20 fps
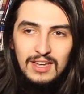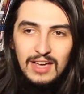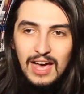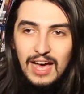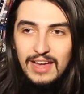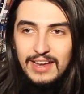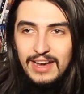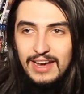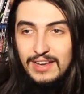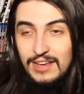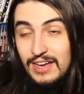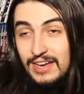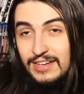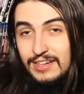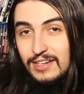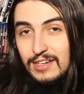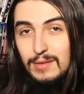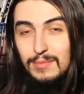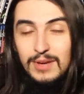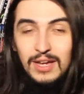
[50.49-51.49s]
I, I
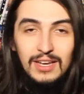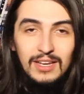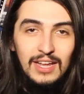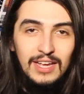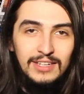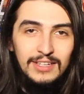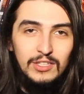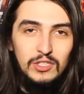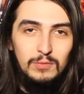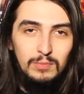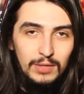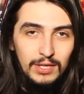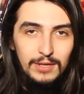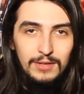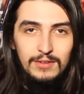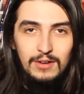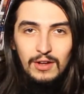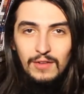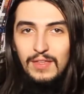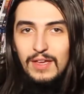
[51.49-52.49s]
ended up not liking
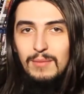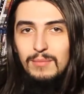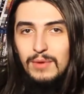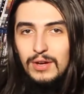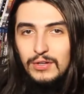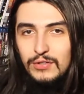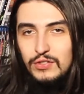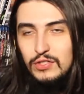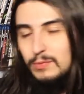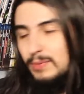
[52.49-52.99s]
Split all that much,